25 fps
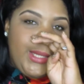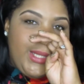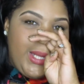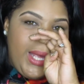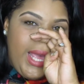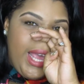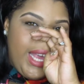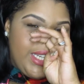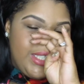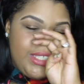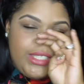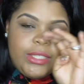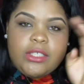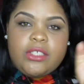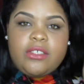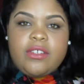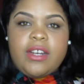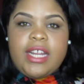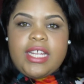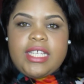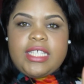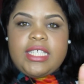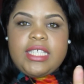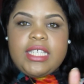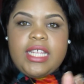your extra
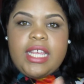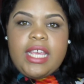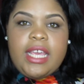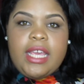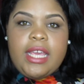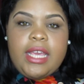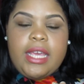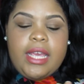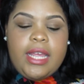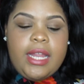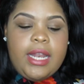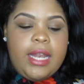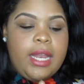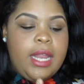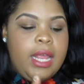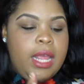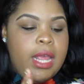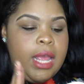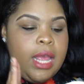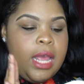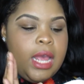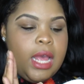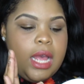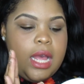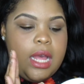dry skin.
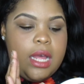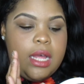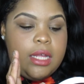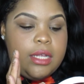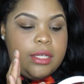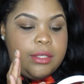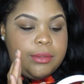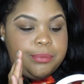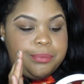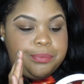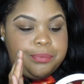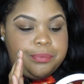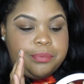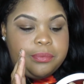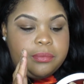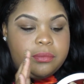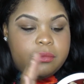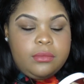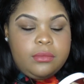I